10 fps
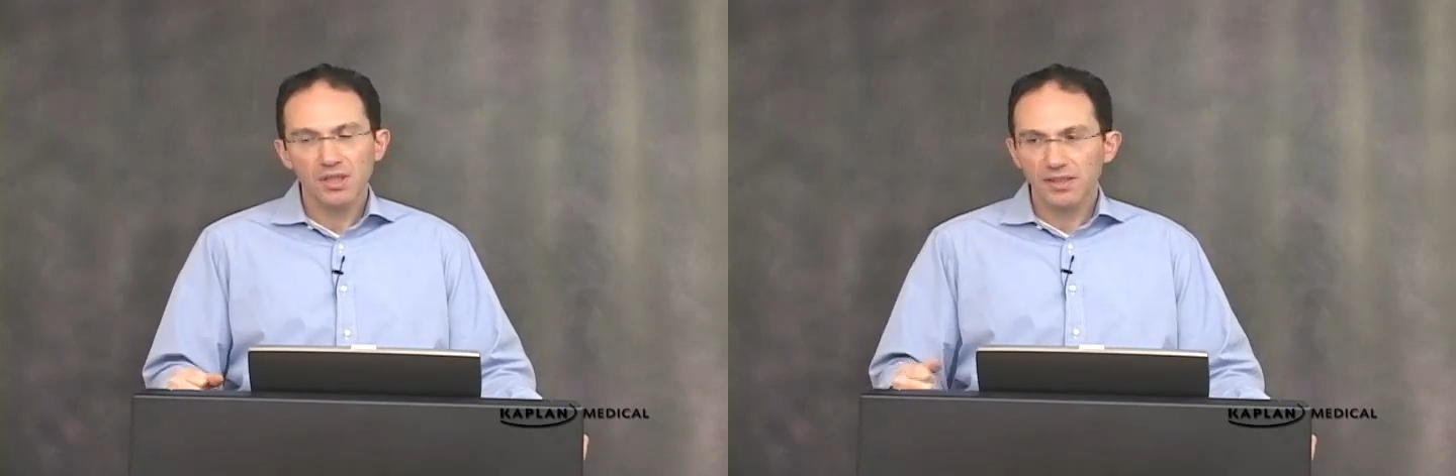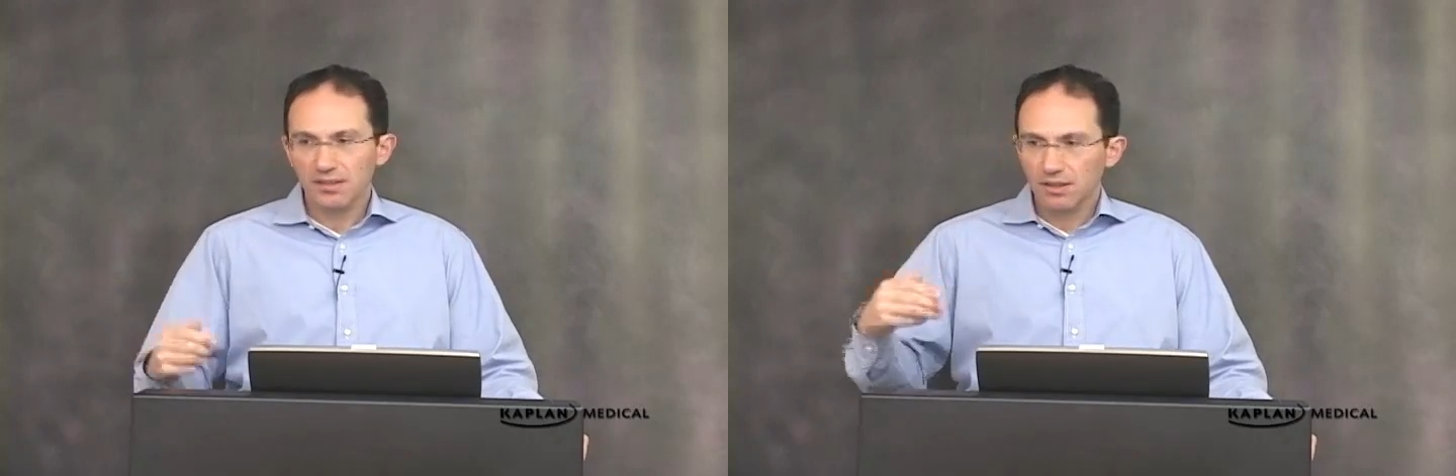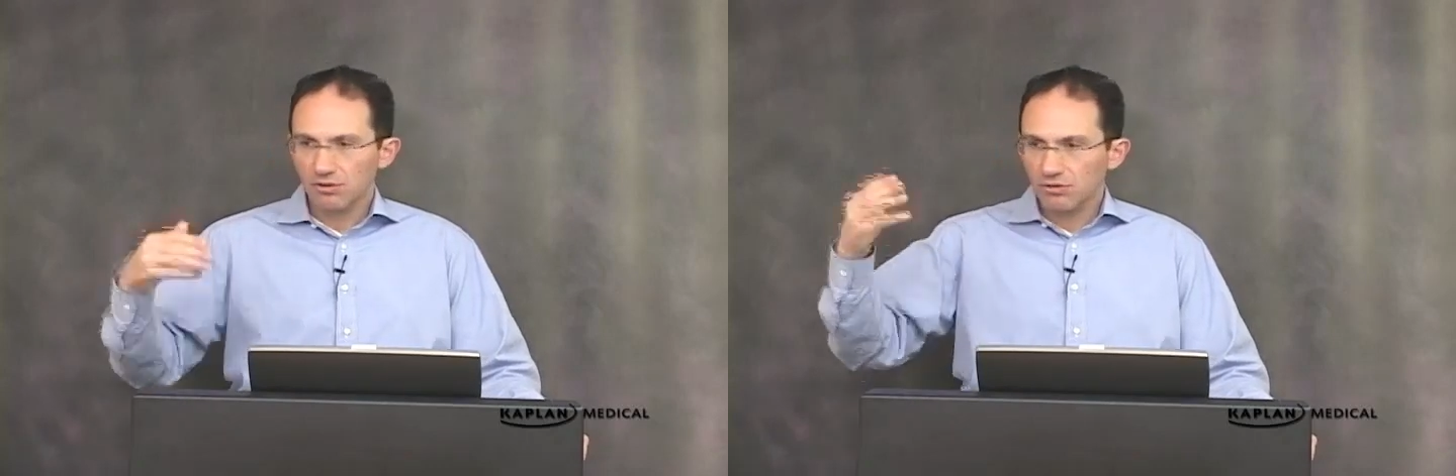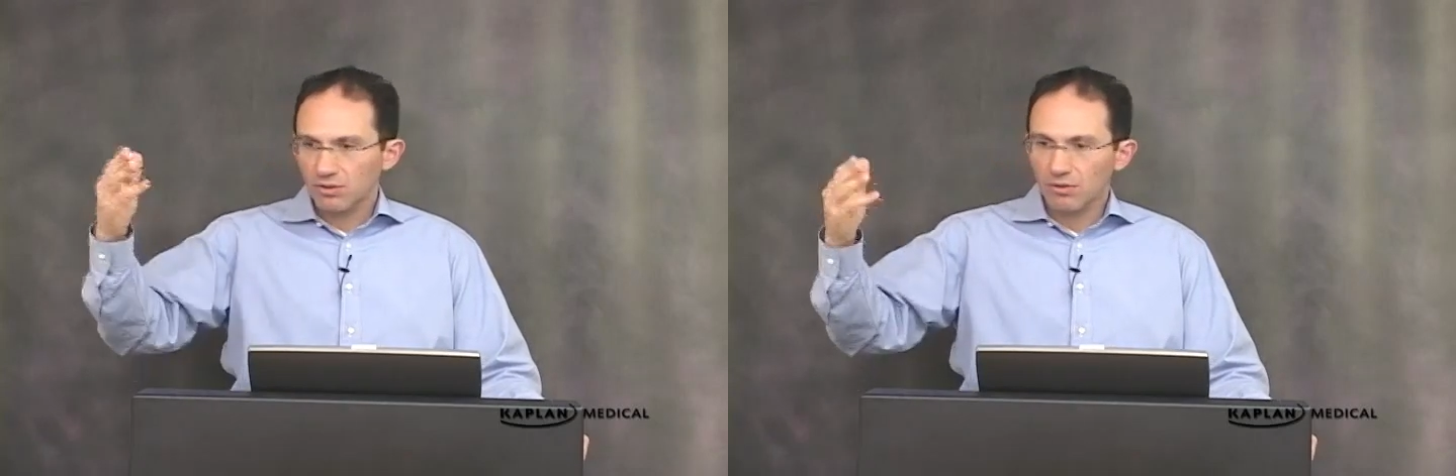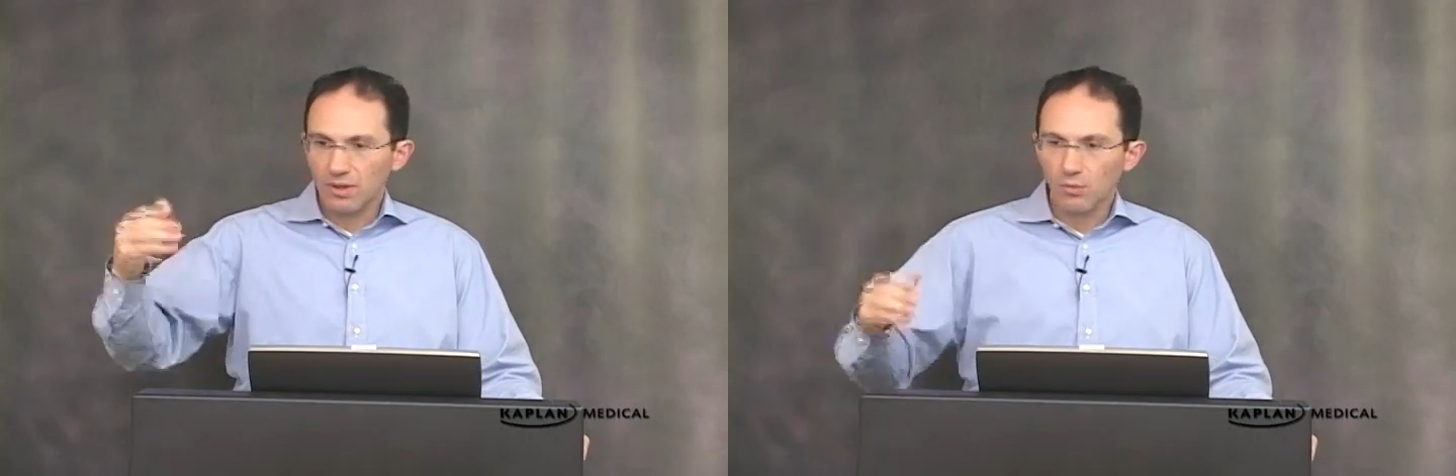they tell you,
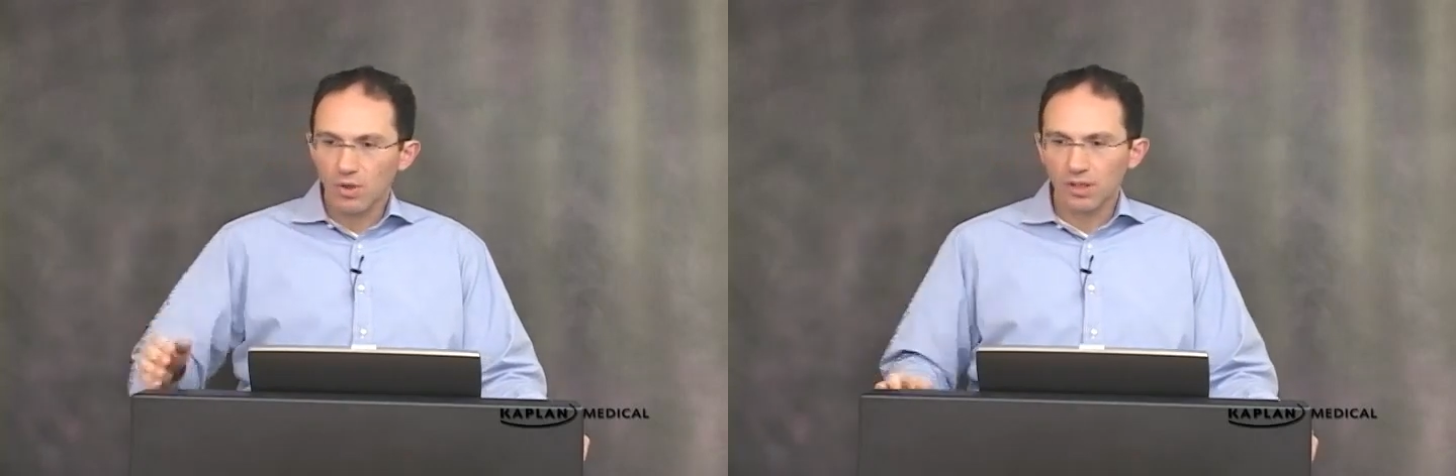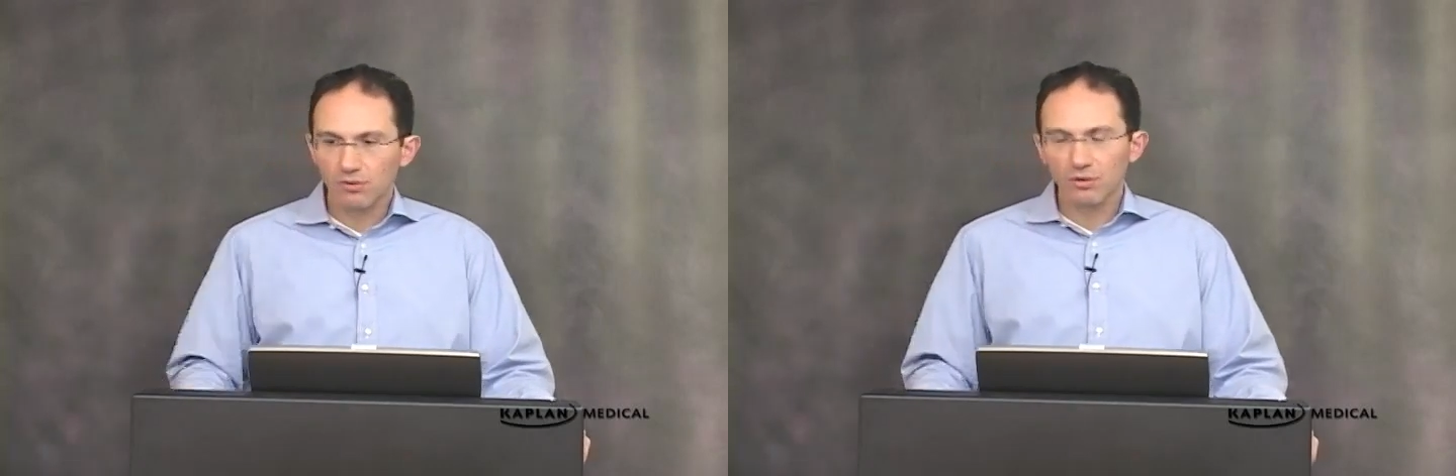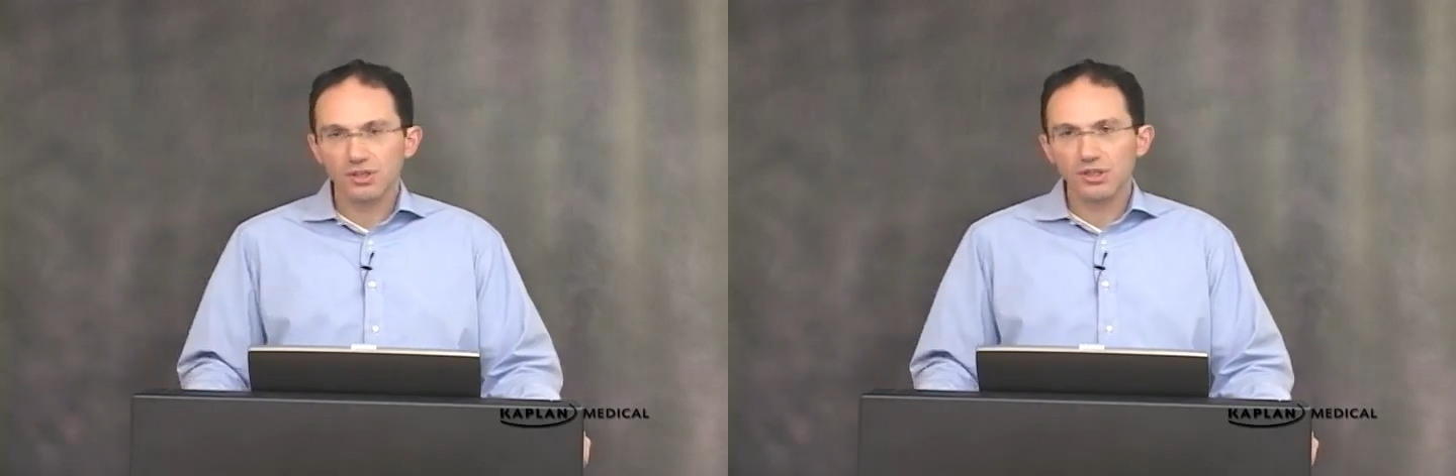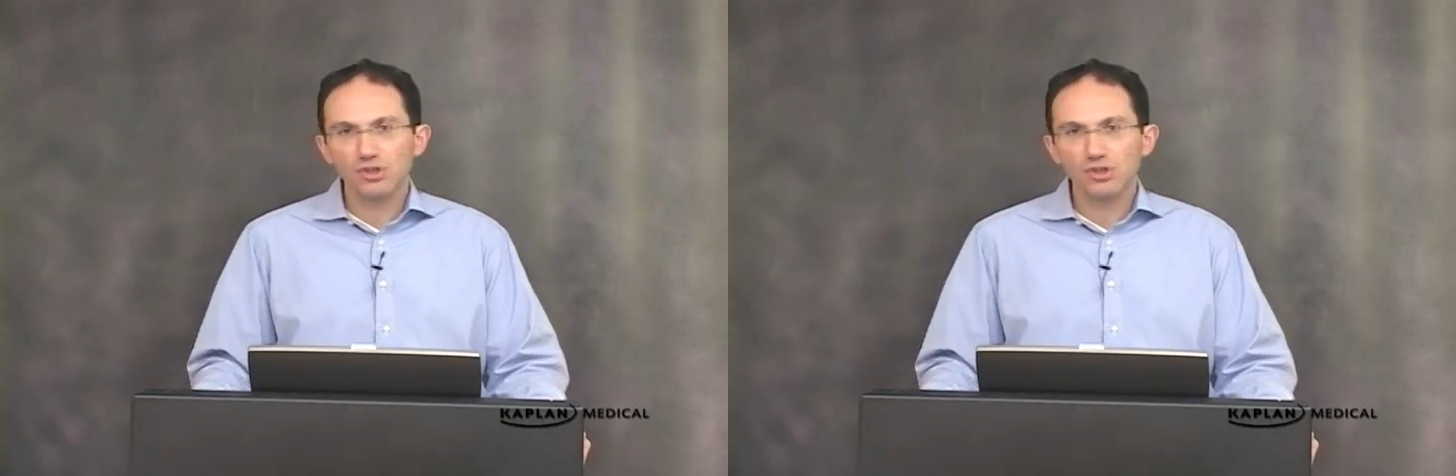I walk across the